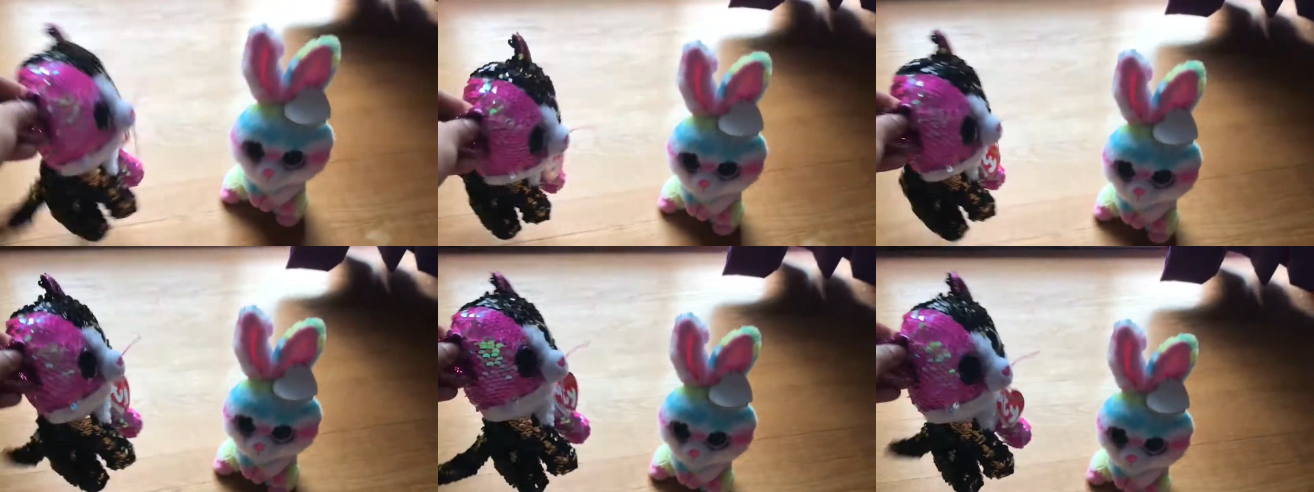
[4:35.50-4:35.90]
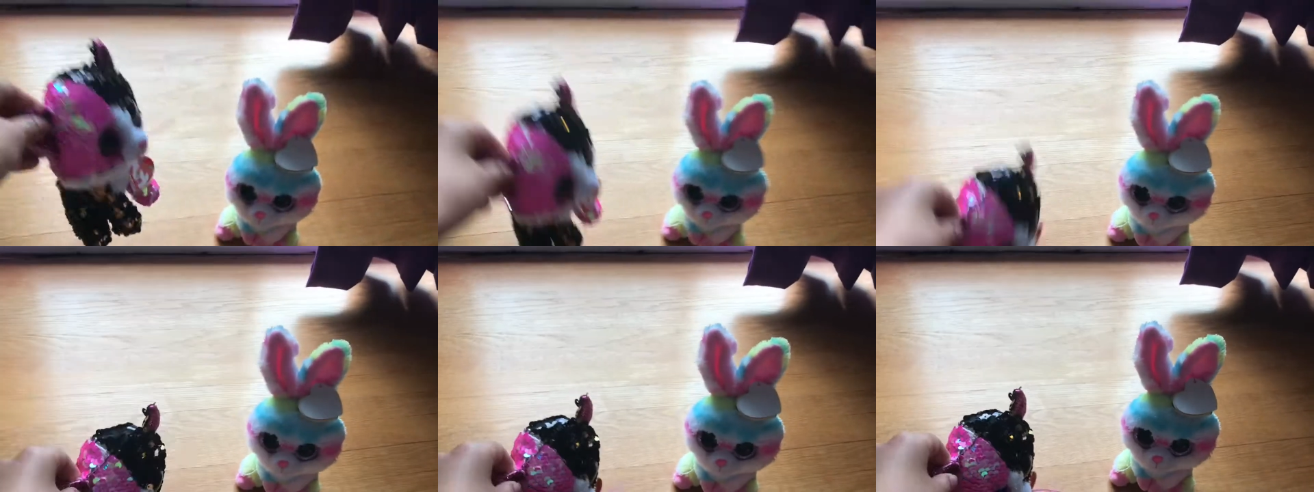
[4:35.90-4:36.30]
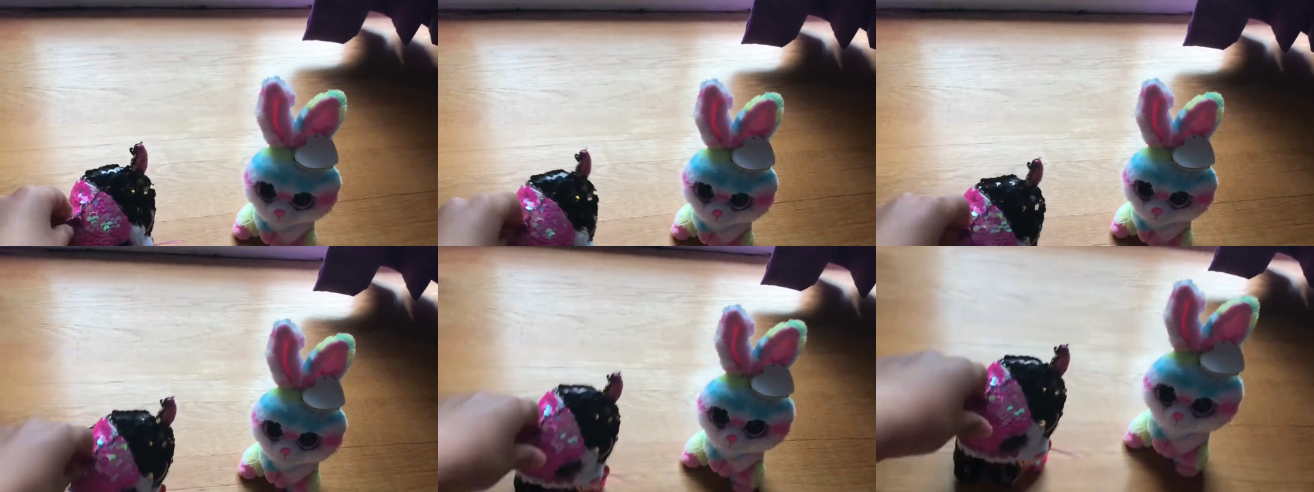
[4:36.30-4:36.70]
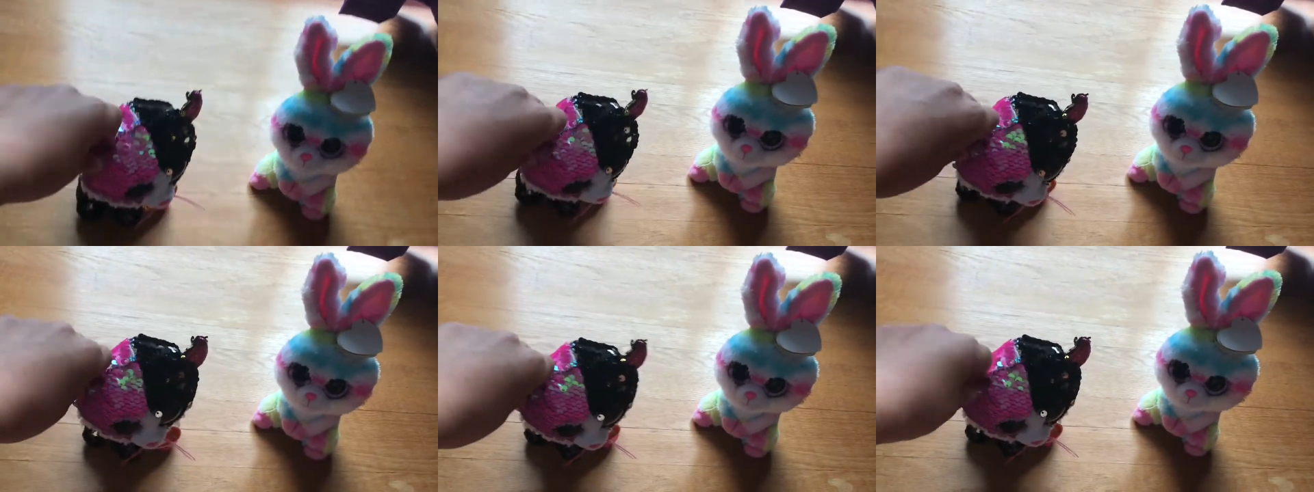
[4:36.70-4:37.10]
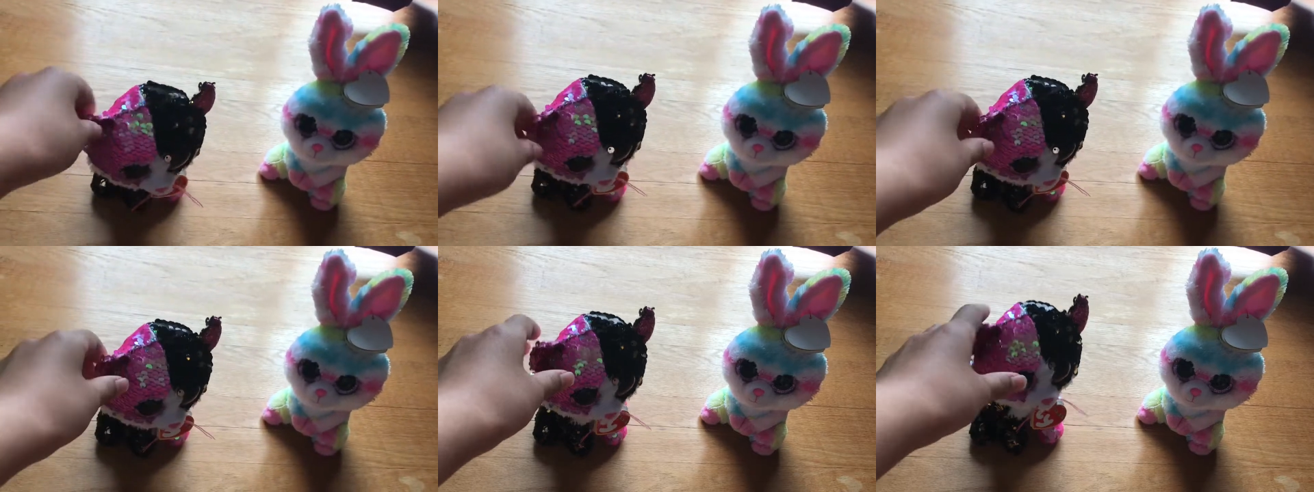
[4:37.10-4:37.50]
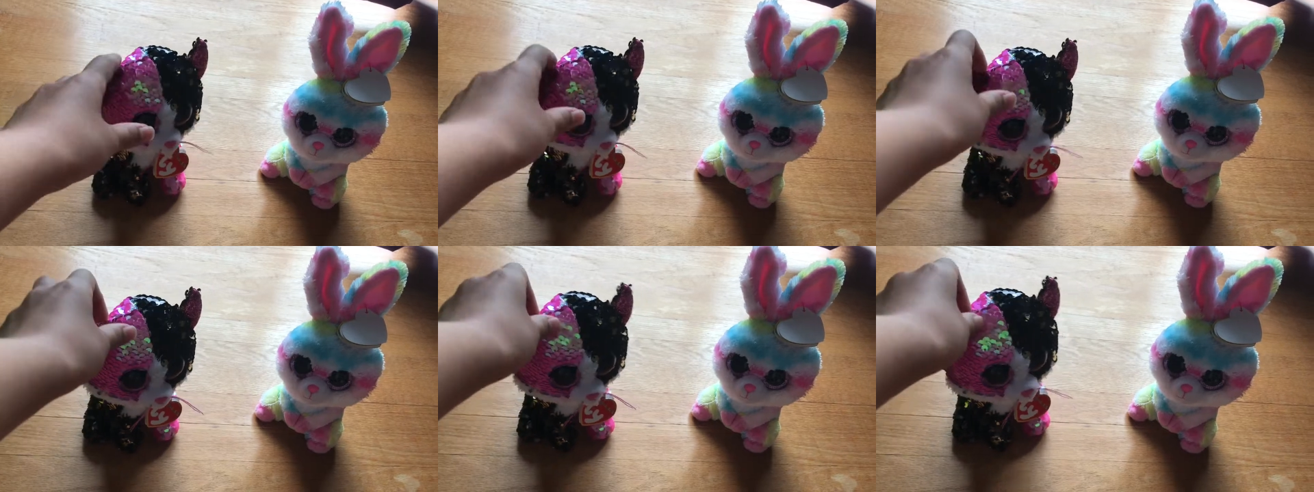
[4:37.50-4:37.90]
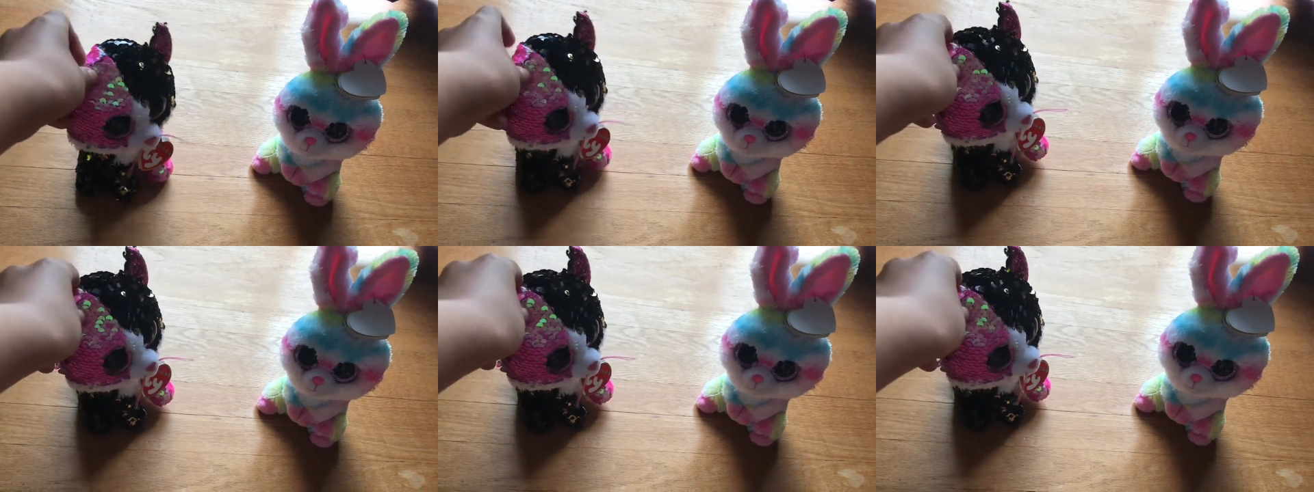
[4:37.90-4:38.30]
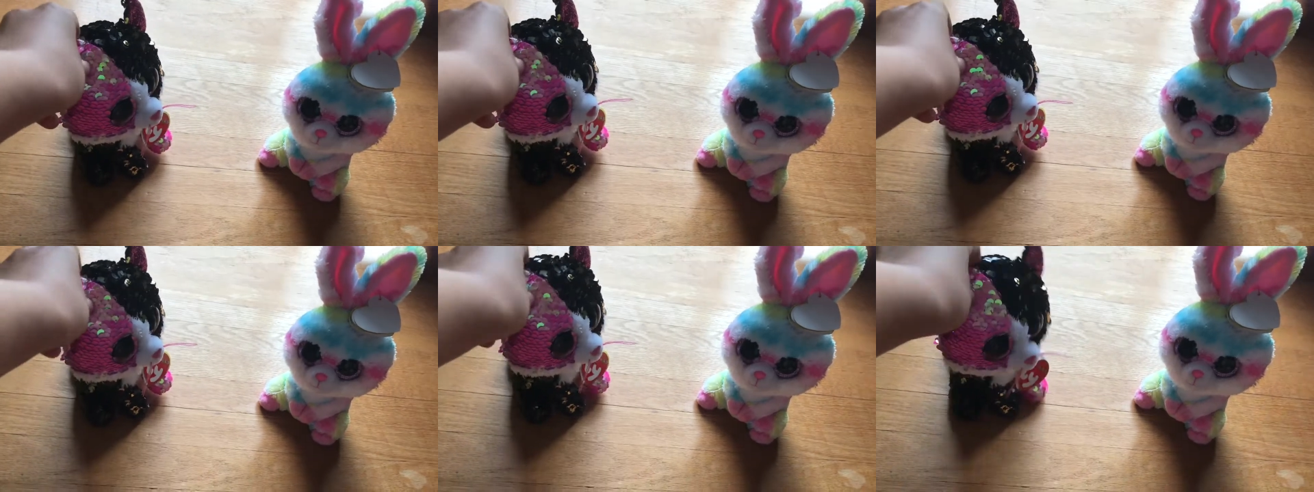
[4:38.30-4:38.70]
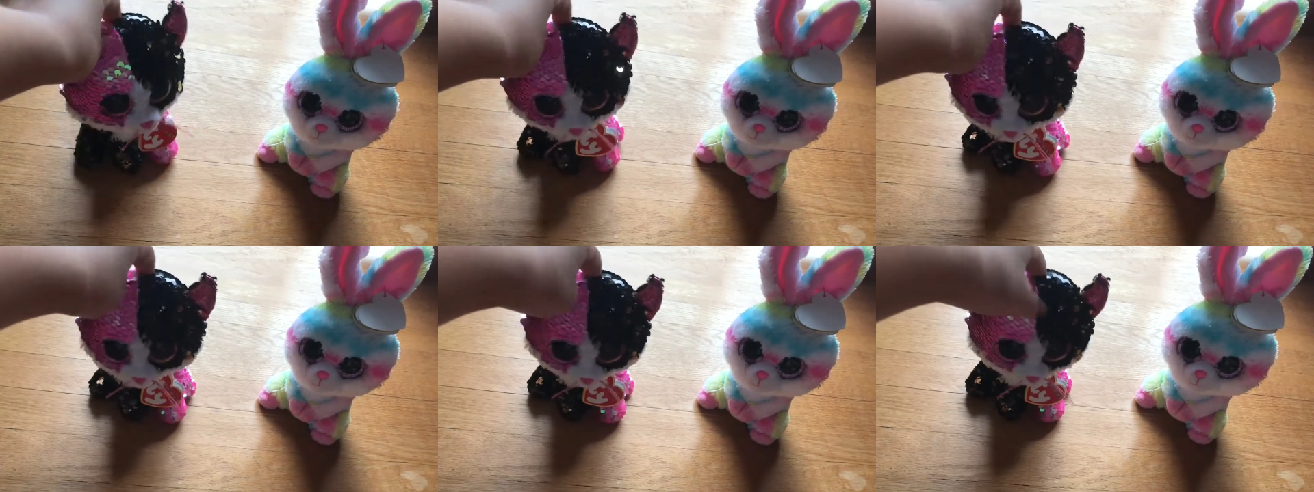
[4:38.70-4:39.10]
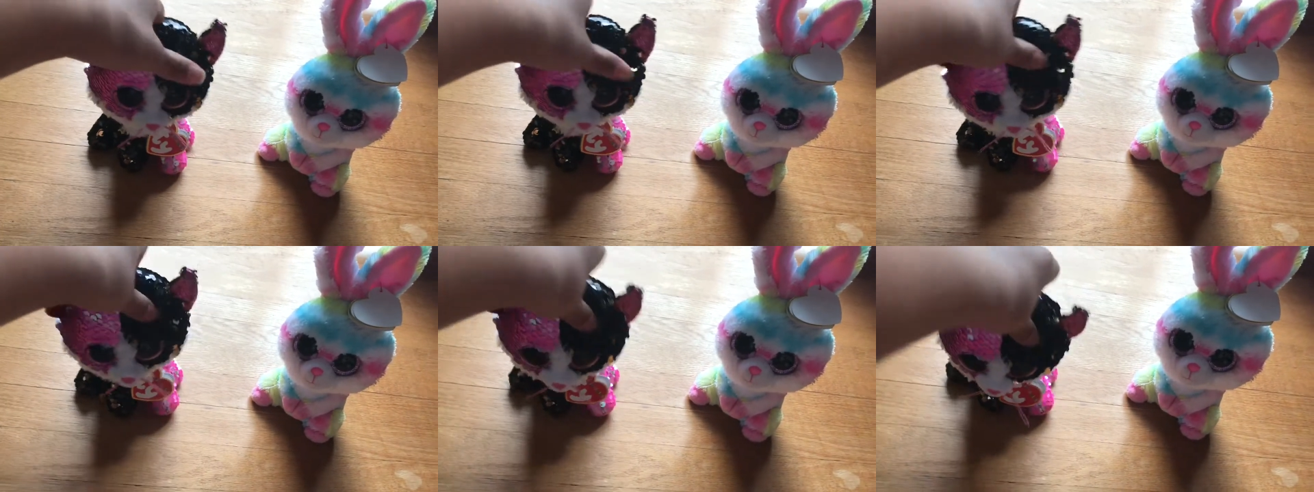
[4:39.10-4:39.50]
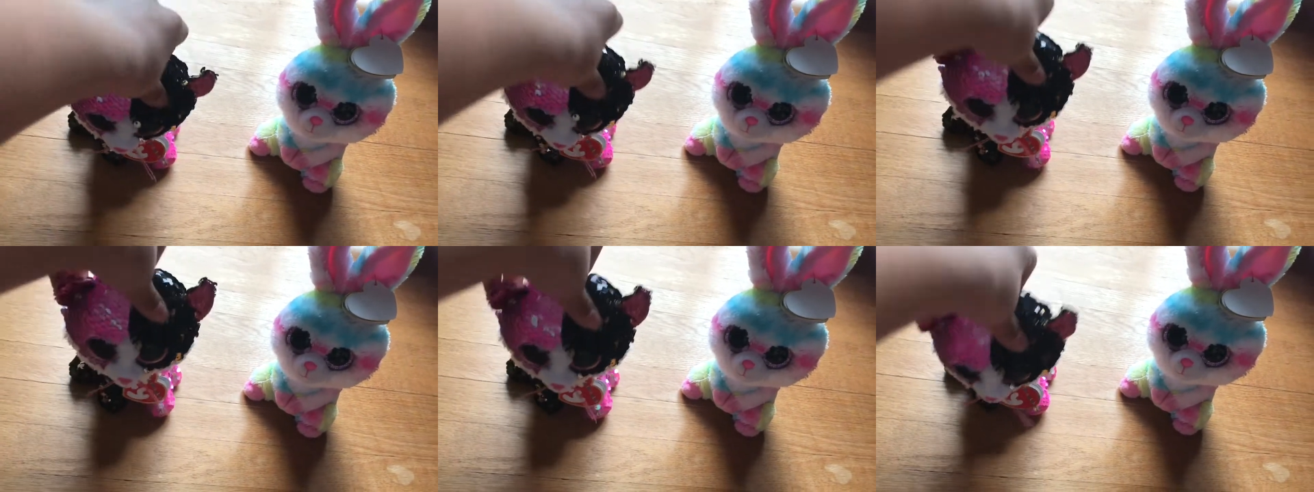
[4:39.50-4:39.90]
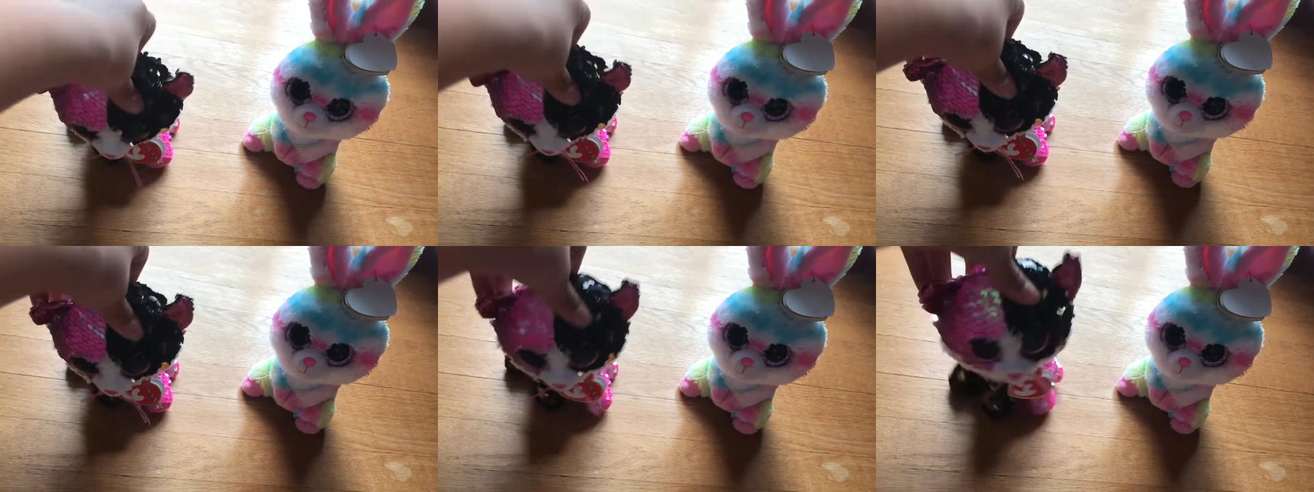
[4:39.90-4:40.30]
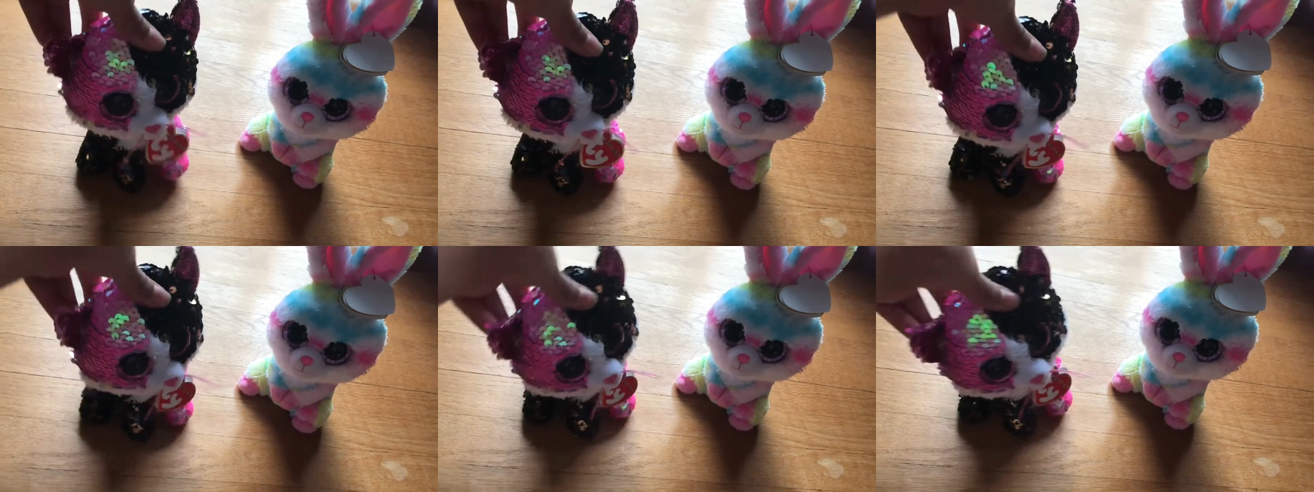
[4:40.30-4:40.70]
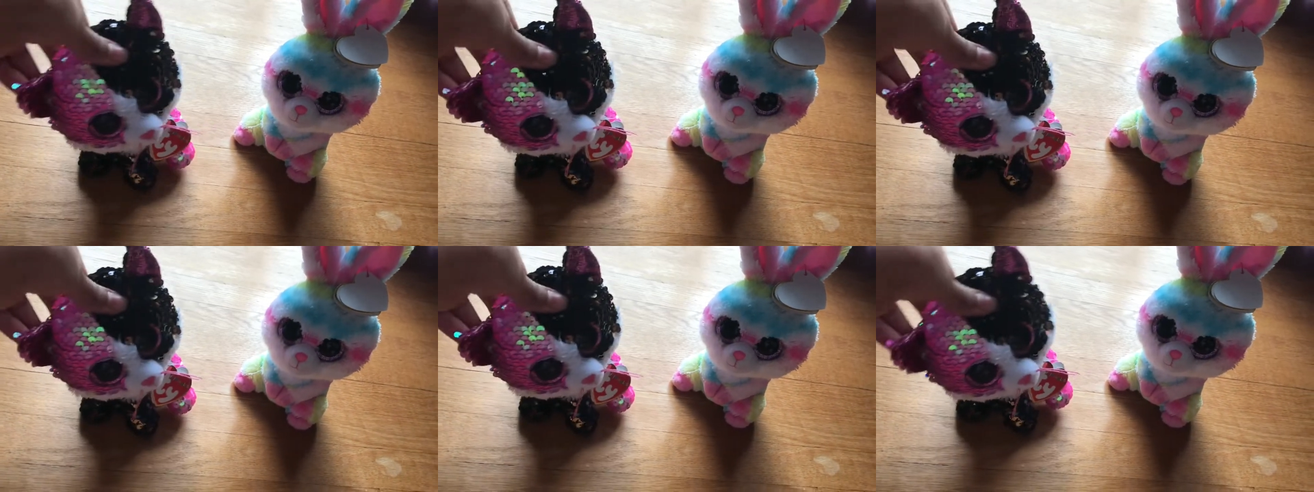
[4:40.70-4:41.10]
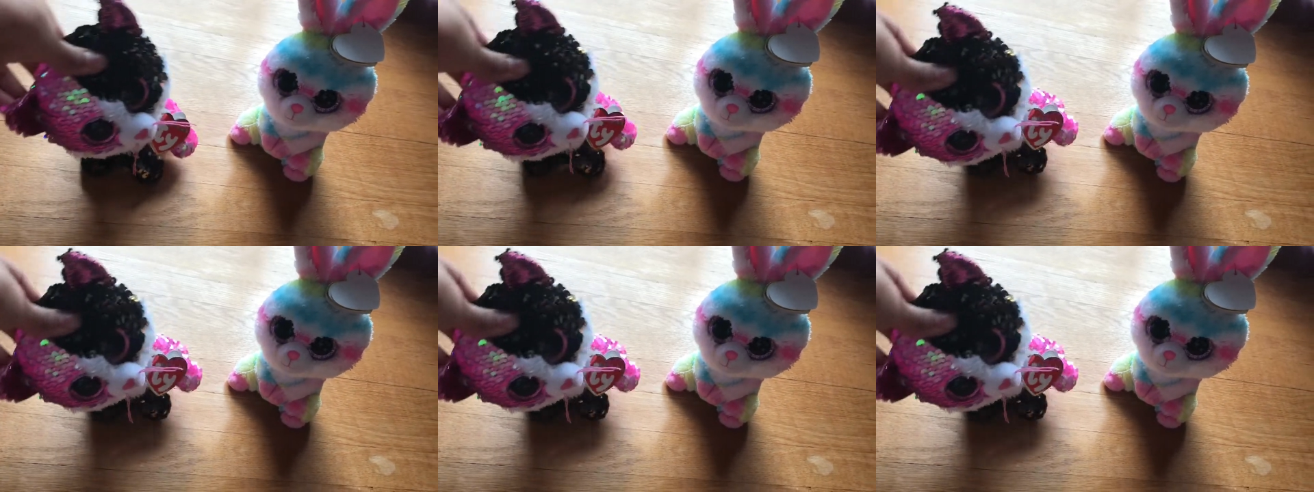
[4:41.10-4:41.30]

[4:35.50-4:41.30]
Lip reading: [unreadable: no face in view]